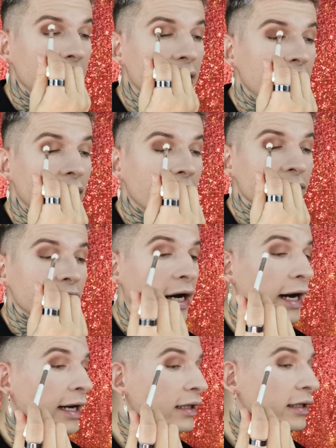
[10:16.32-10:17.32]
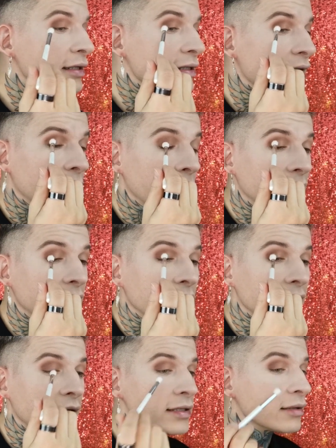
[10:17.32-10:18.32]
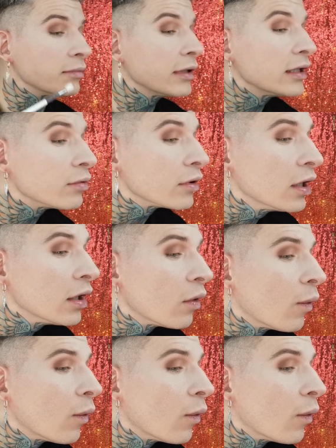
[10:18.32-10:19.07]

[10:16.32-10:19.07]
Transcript: of your eyelid and make it nice and blendable.